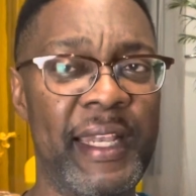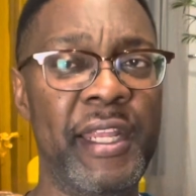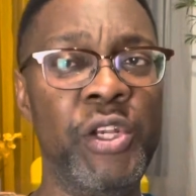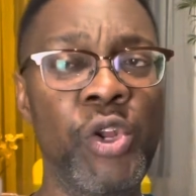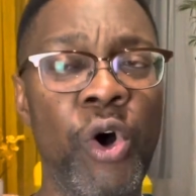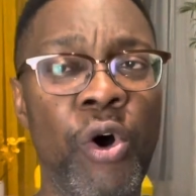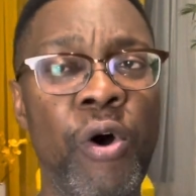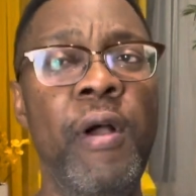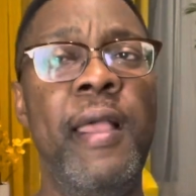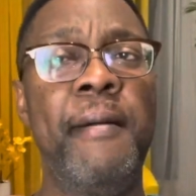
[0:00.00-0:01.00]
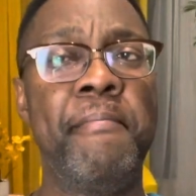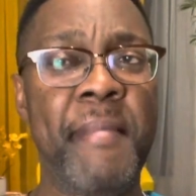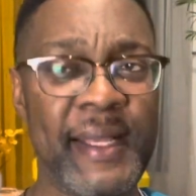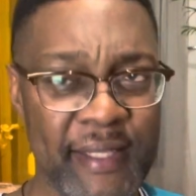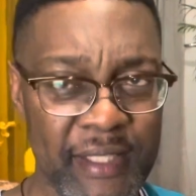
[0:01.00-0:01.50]
They know
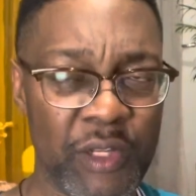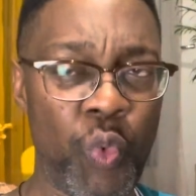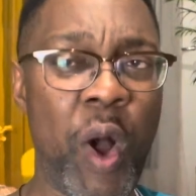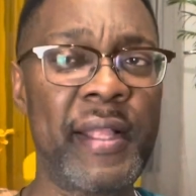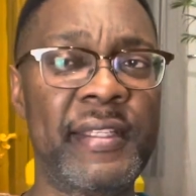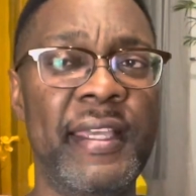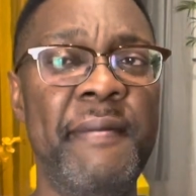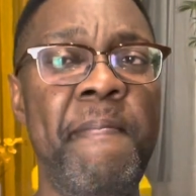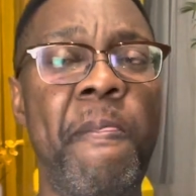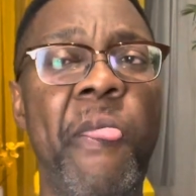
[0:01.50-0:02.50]
Man City want him.